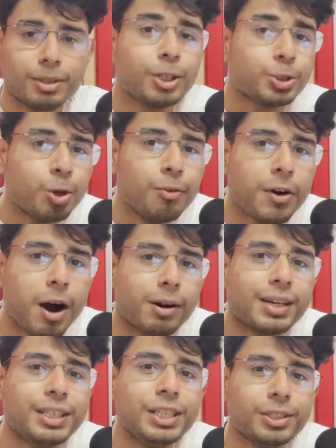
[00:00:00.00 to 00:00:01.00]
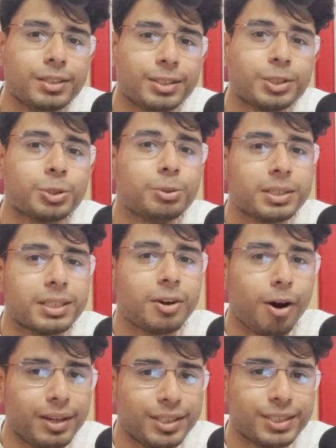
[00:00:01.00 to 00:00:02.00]
Because so far, our teachers in schools and
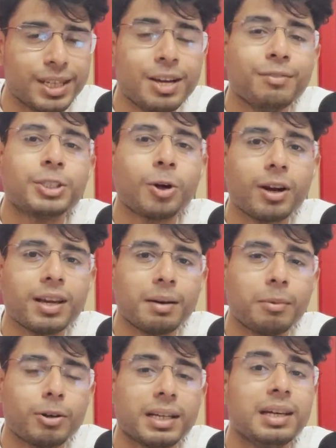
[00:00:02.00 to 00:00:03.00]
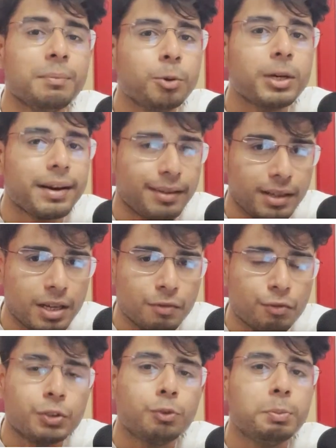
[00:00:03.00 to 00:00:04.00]
colleges were talking about an input array
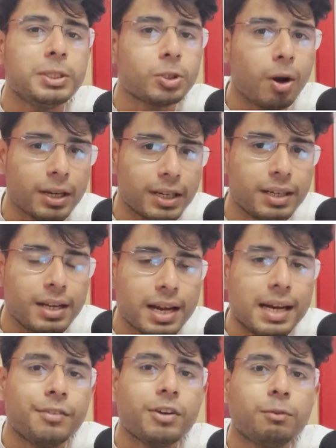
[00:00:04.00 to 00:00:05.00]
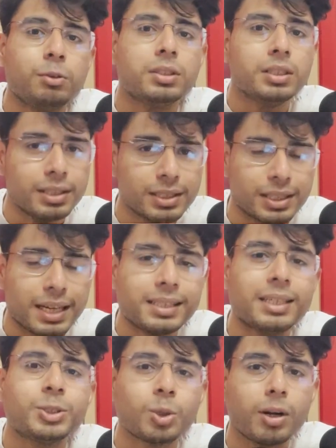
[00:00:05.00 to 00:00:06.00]
which would be sorted. And if you have to search in
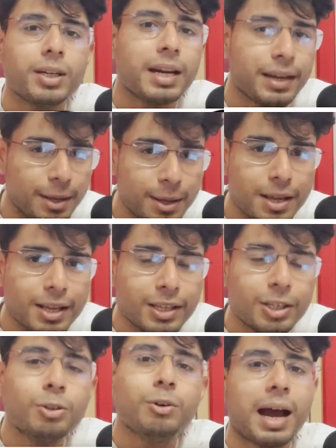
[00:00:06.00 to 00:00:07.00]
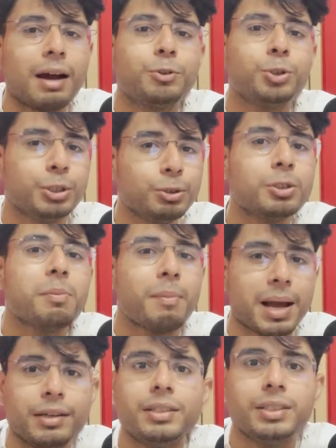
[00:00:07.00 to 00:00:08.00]
that sorted array, you have to use
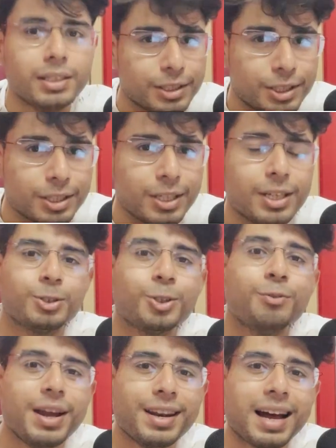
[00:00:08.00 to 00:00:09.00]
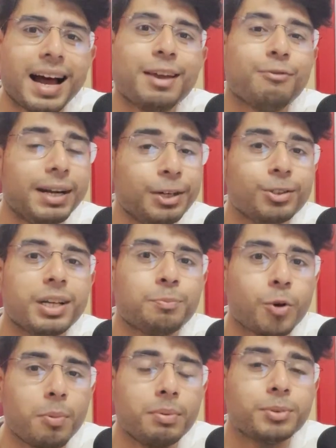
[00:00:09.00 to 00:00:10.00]
binary search. So when I went through that
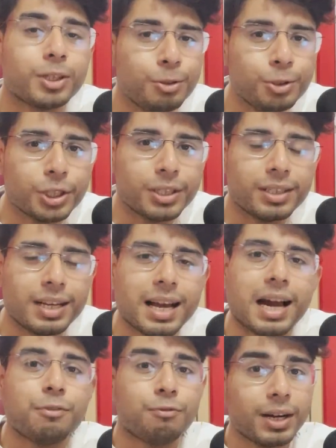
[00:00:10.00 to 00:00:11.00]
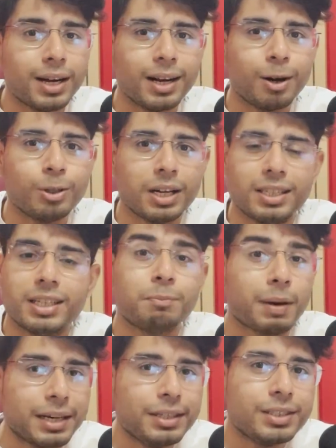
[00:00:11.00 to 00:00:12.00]
problem solution, I figured out that
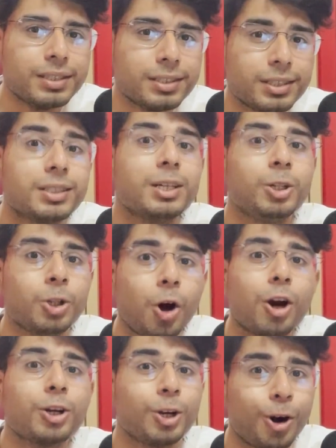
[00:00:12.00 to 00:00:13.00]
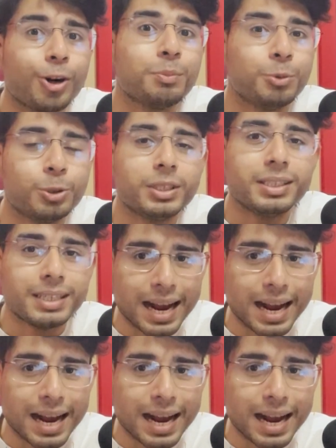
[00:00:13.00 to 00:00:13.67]
binary search is a lot more than